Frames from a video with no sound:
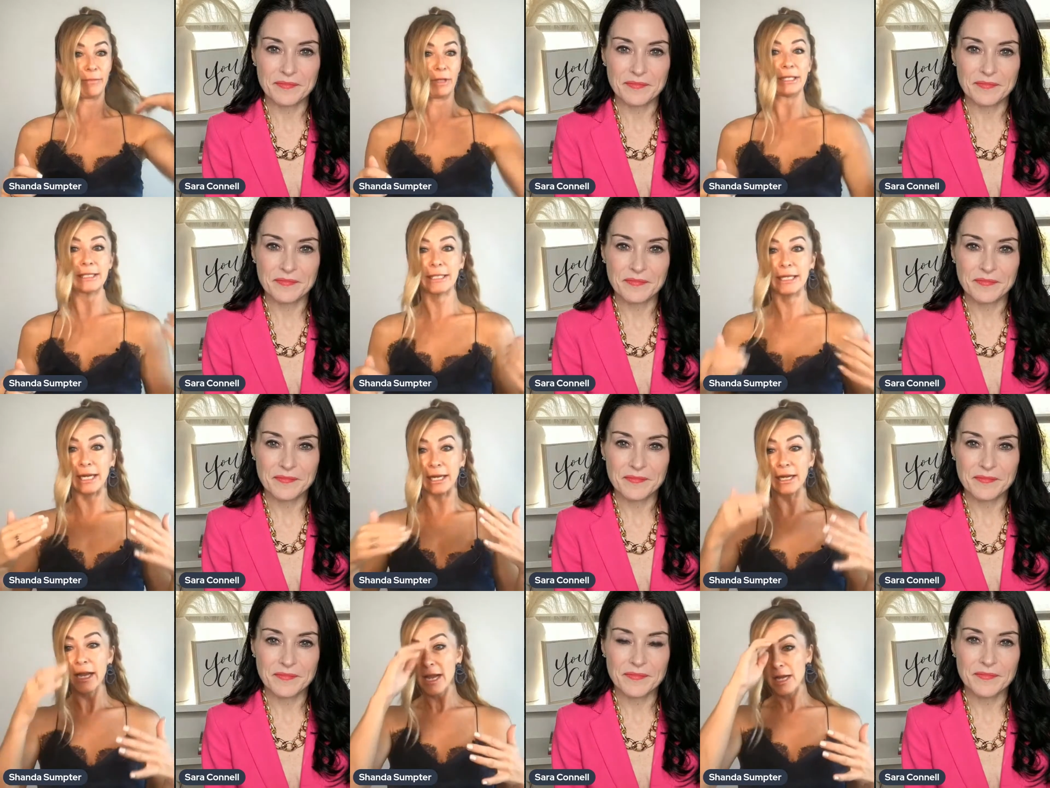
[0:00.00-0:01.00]
Speaker 1: I'm
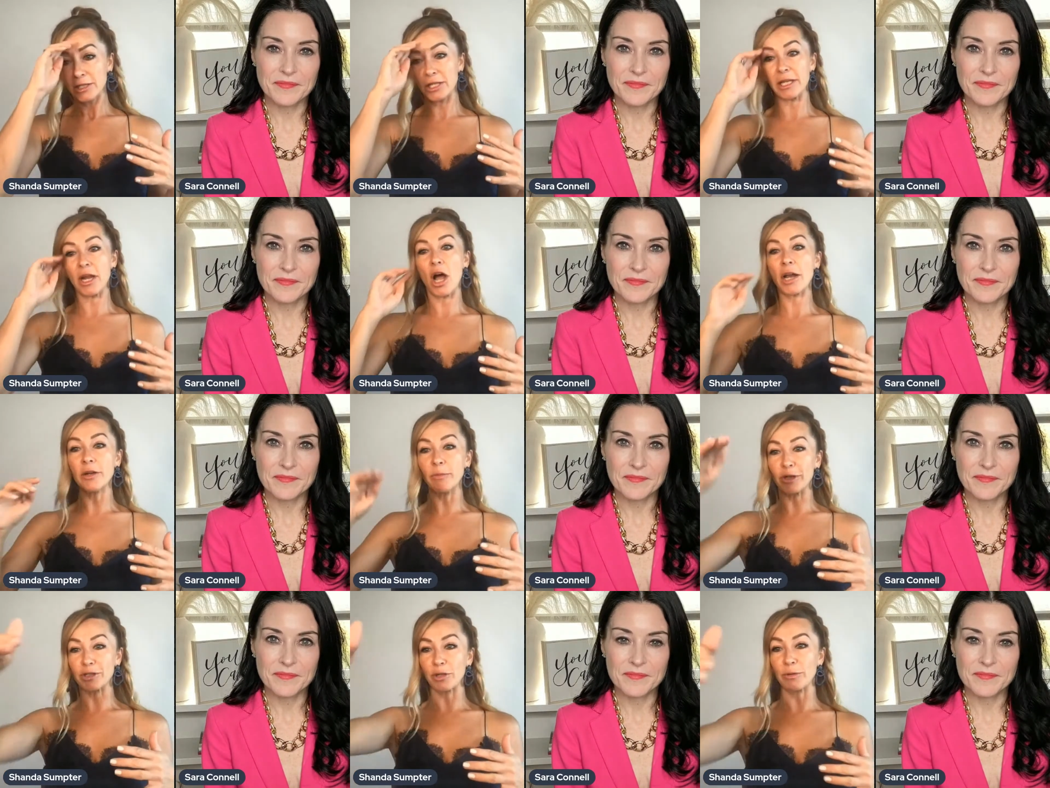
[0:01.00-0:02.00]
listening to the
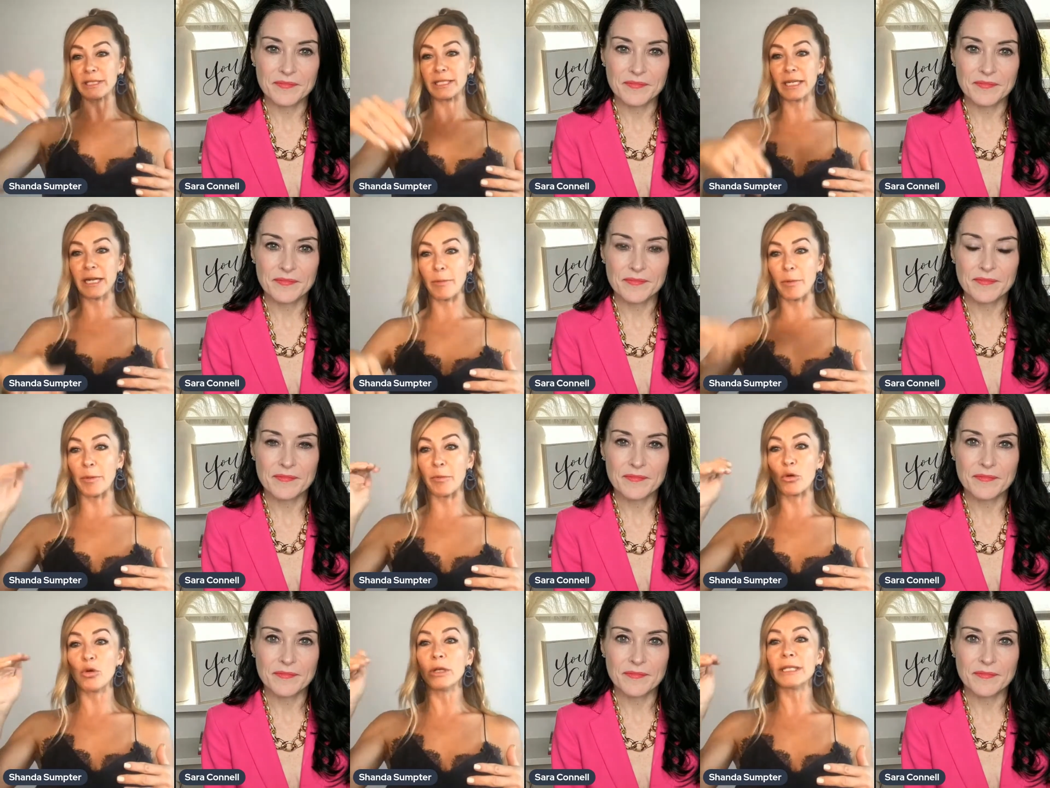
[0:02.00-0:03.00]
audiobooks. So we see a couple
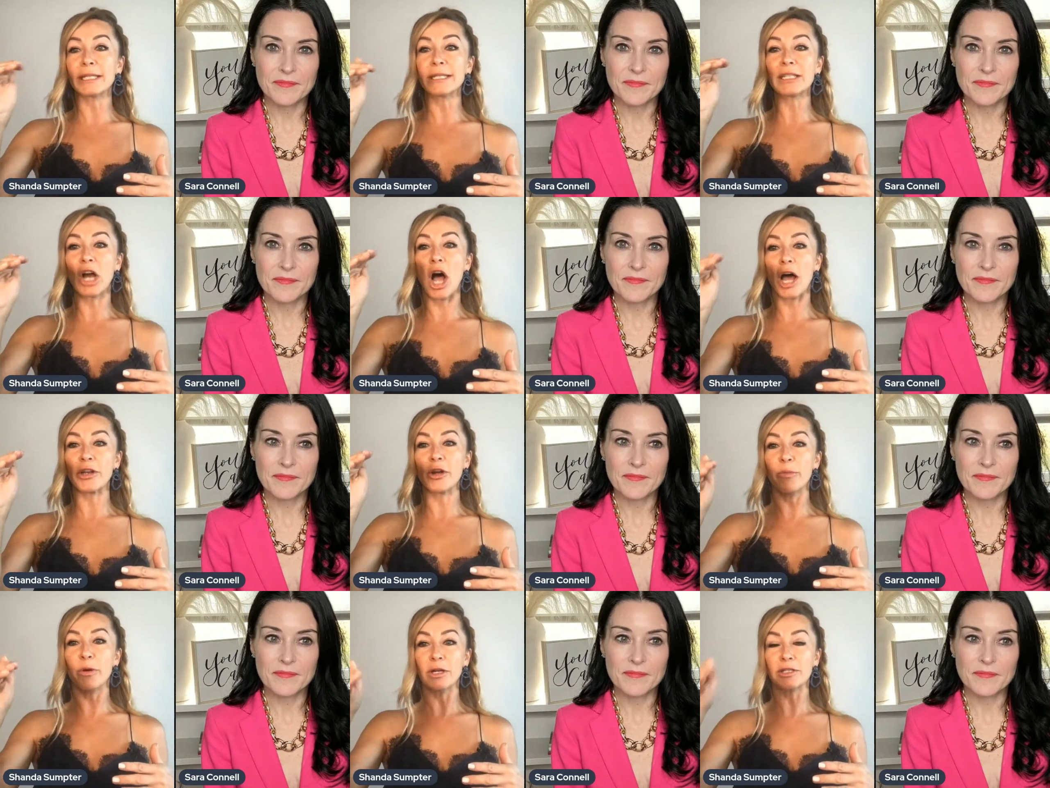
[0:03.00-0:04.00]
people who listens to
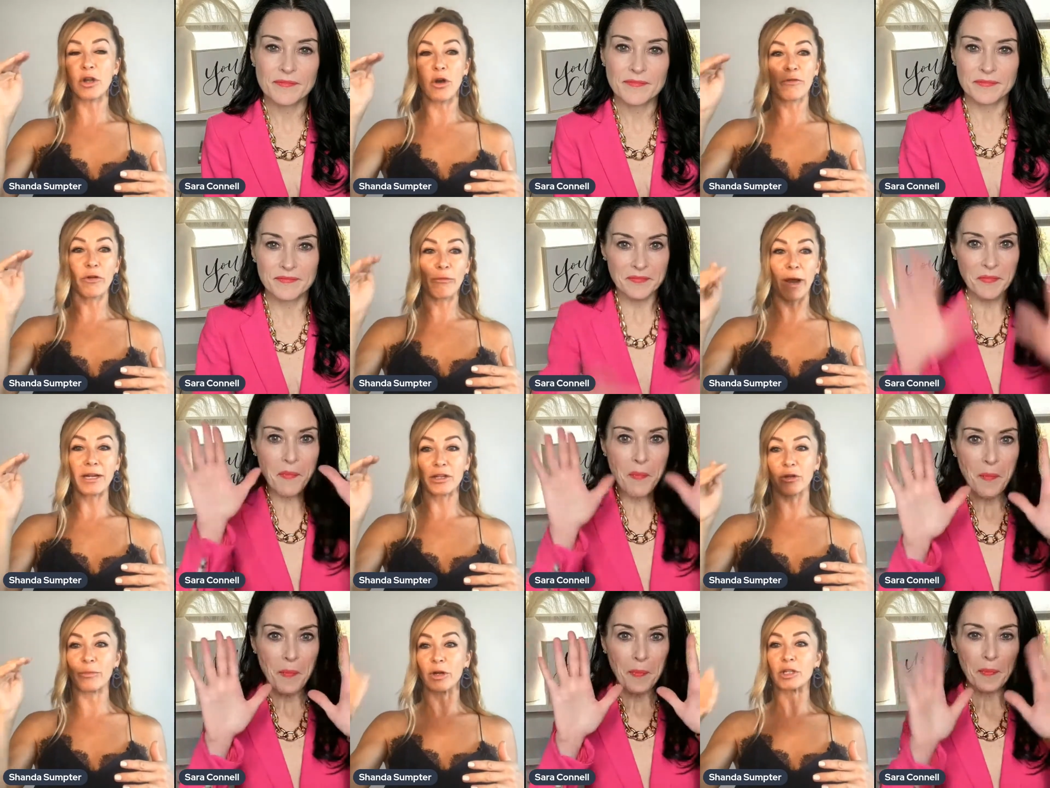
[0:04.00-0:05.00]
audiobooks over
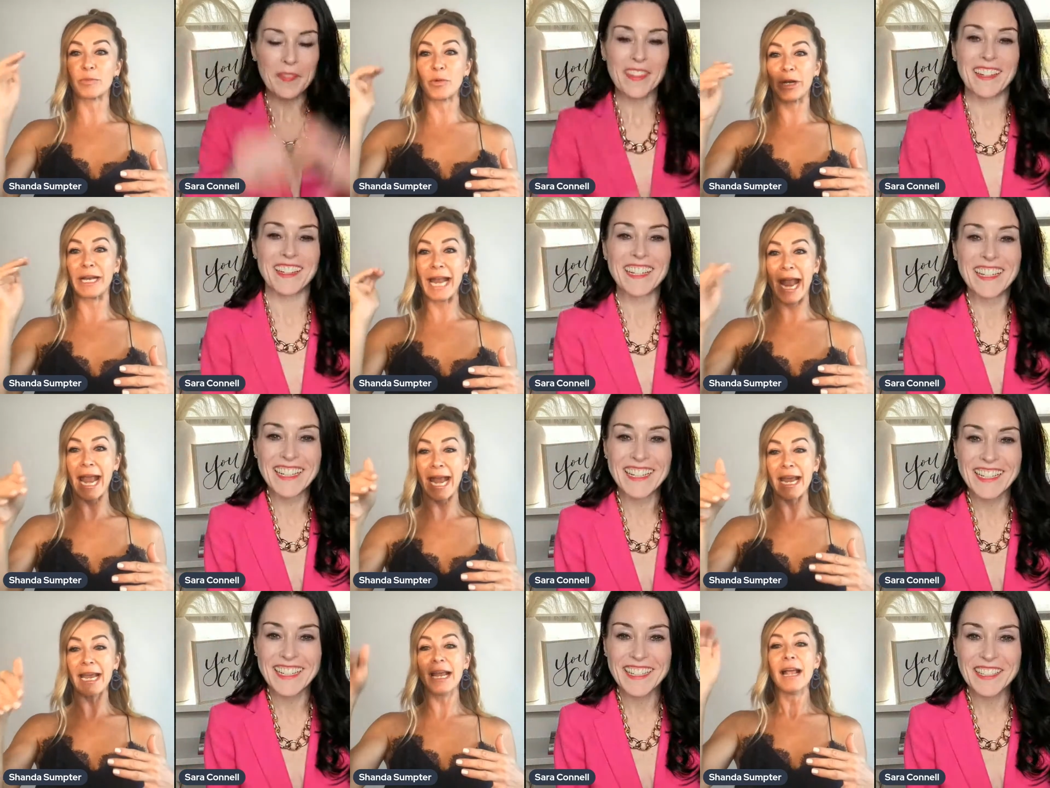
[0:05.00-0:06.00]
regular books. Put an
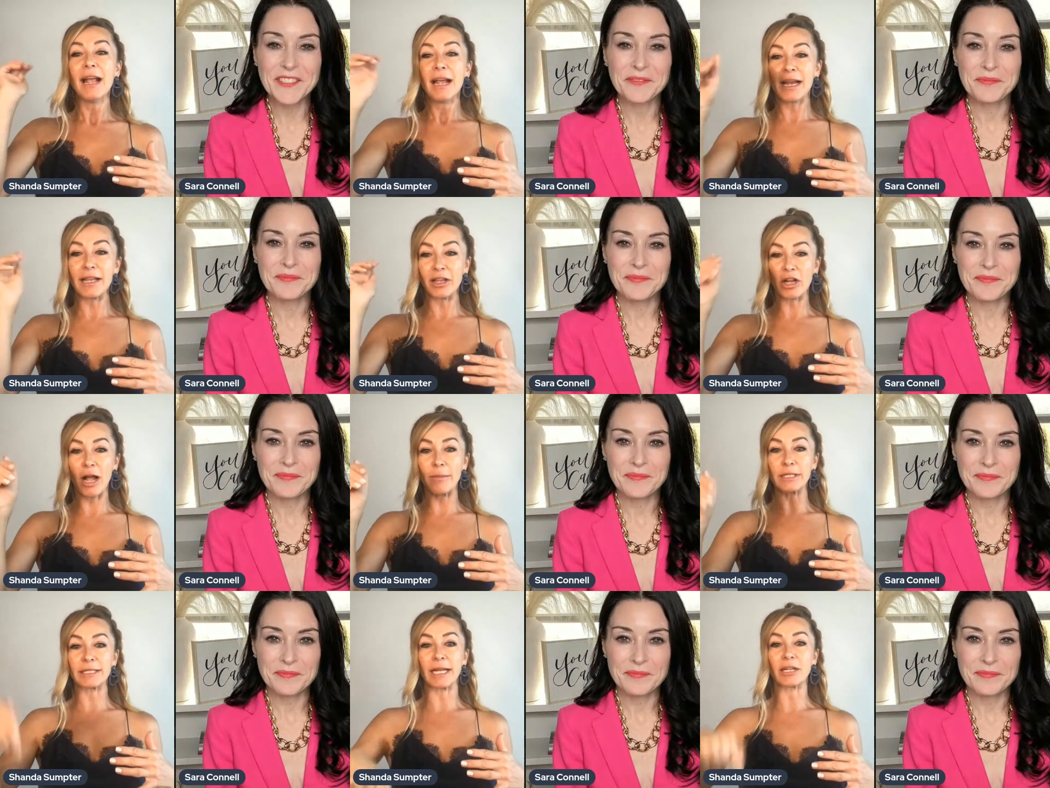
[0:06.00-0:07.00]
A in the
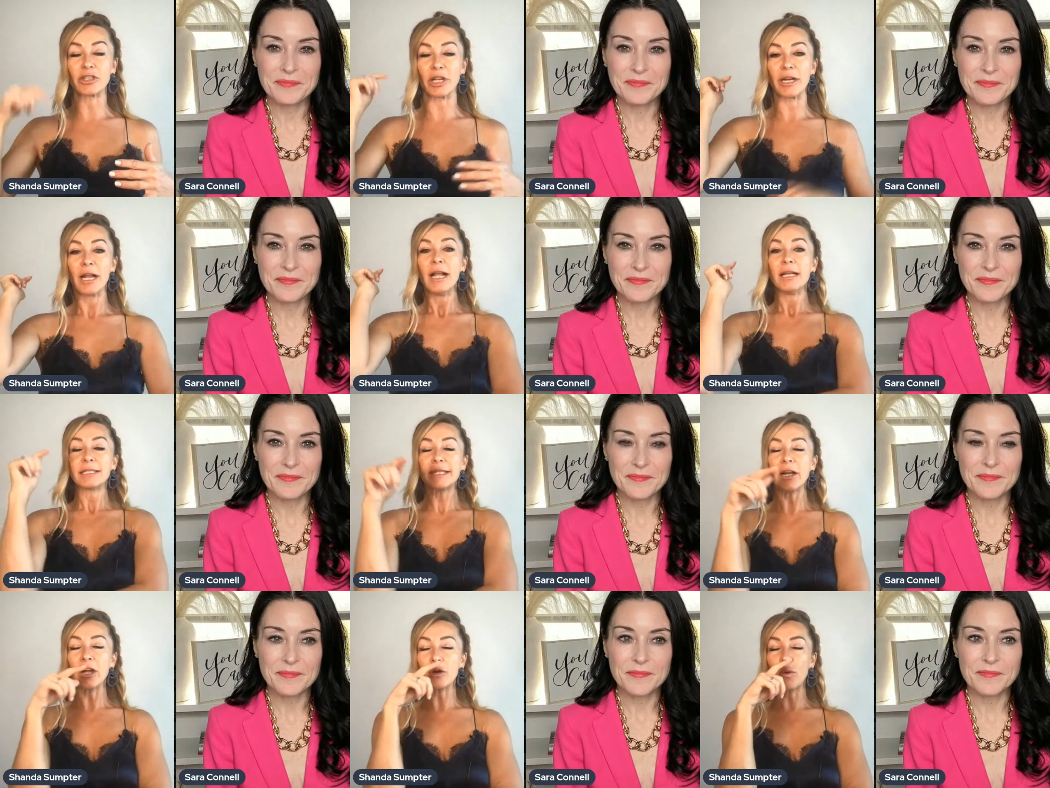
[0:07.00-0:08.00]
comment section.
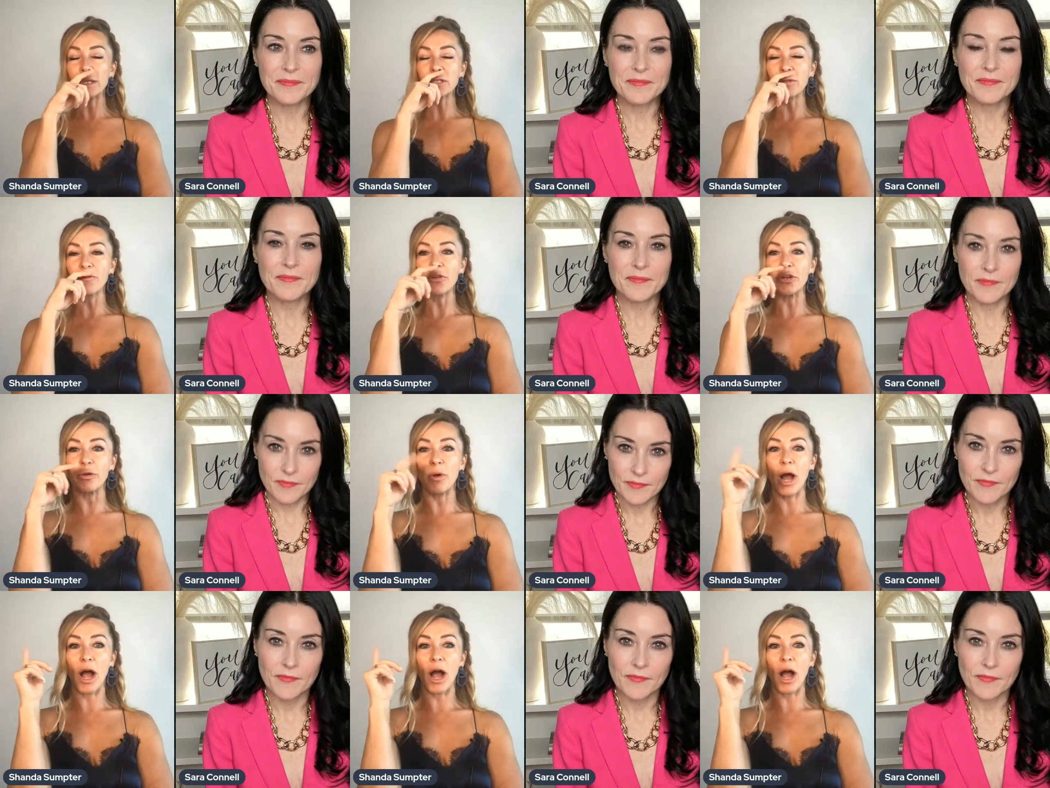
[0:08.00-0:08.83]
Sarah, question for you.